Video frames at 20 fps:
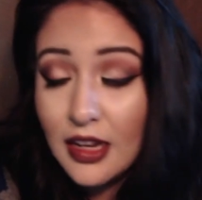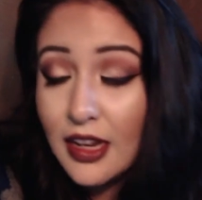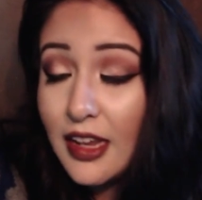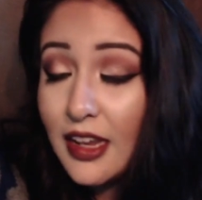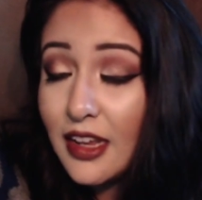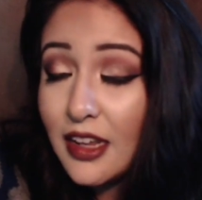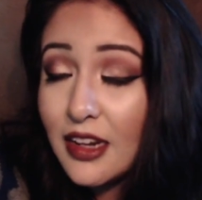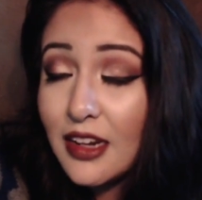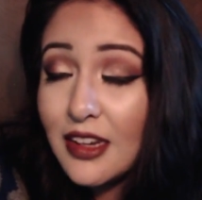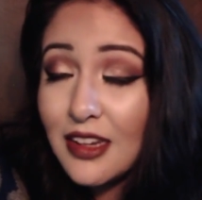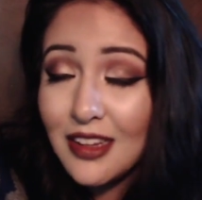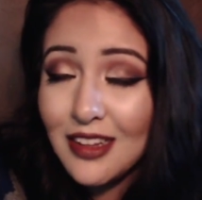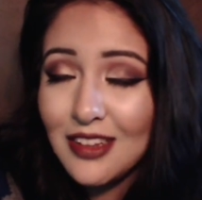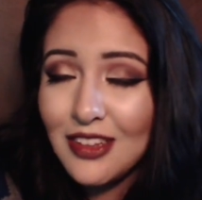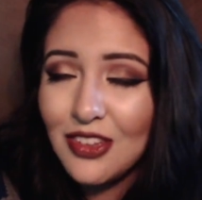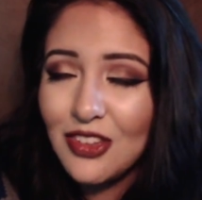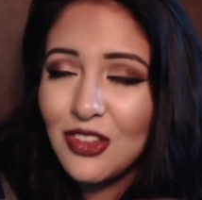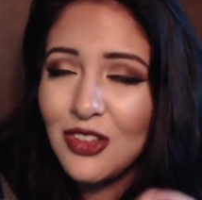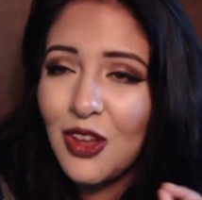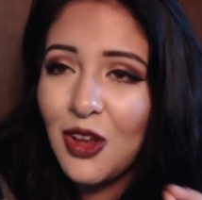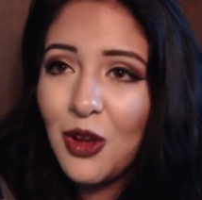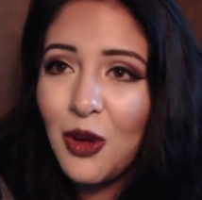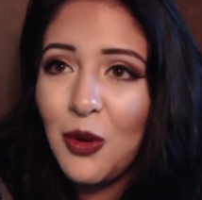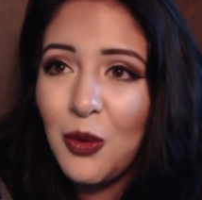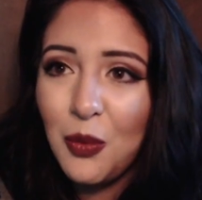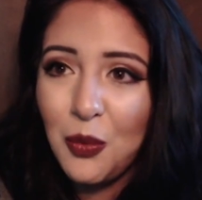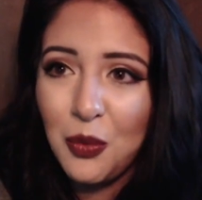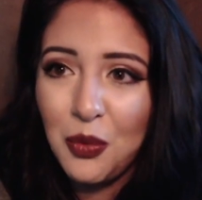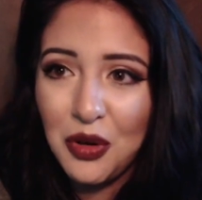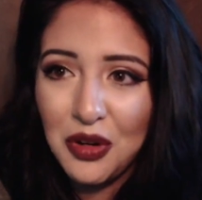It is
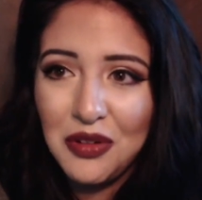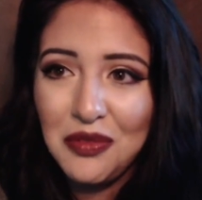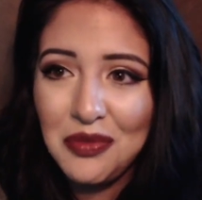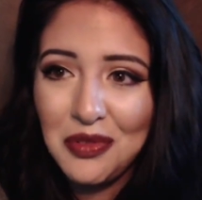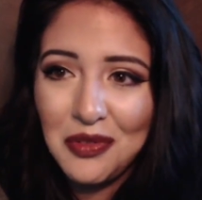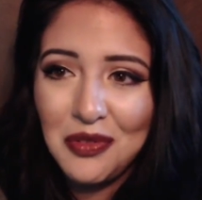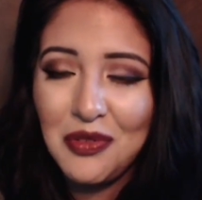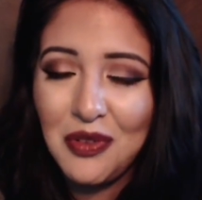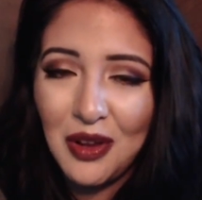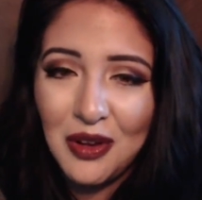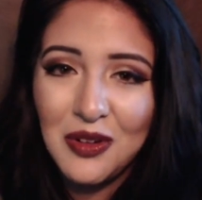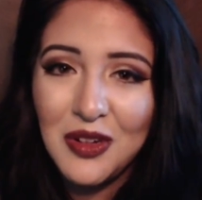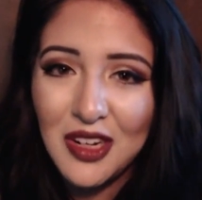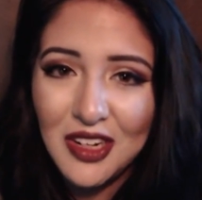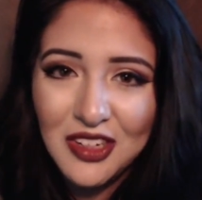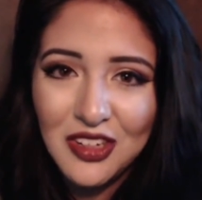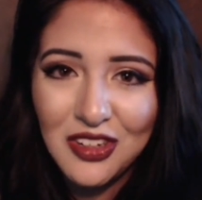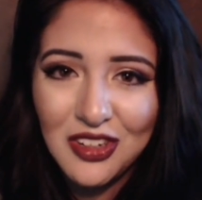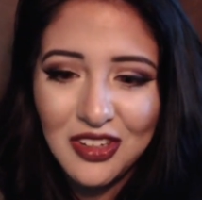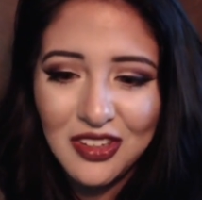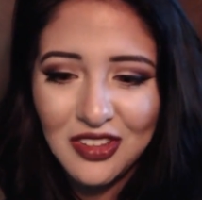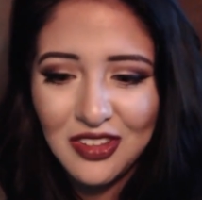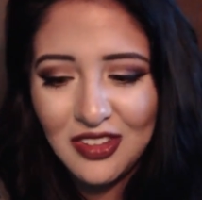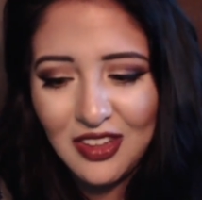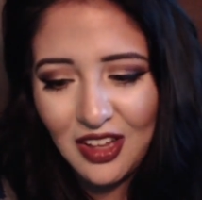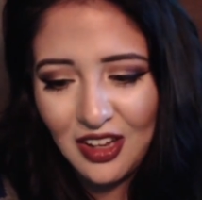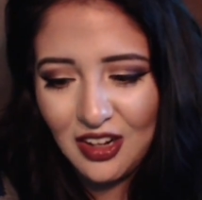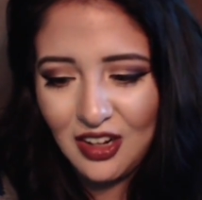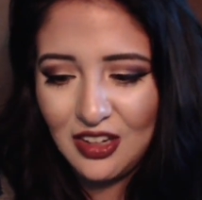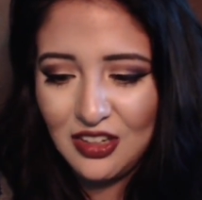one of the foundations
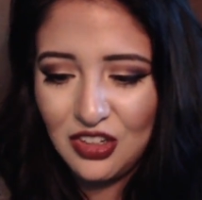that